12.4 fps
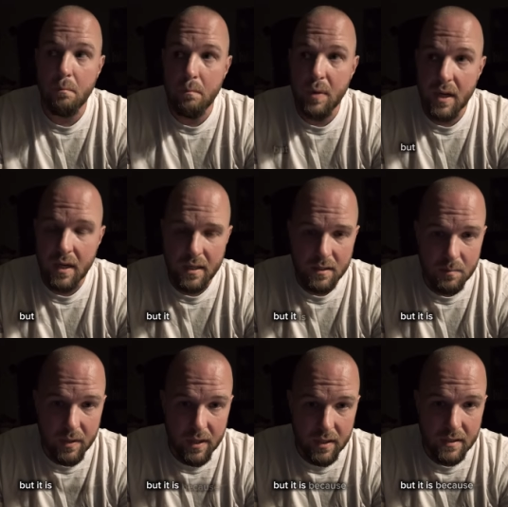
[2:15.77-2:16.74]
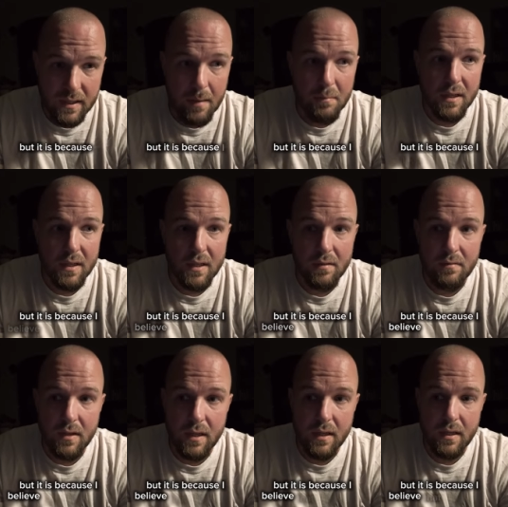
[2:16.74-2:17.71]
But it is because I believe
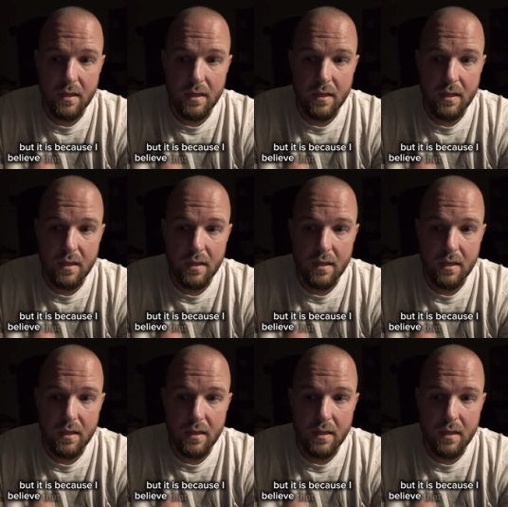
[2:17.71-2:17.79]
that